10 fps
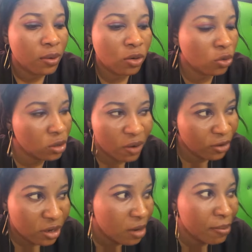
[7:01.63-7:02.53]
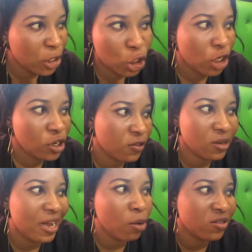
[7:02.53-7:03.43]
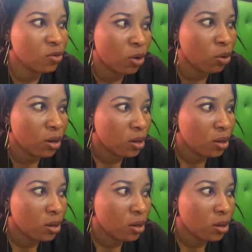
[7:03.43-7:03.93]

You didn't mention it. That was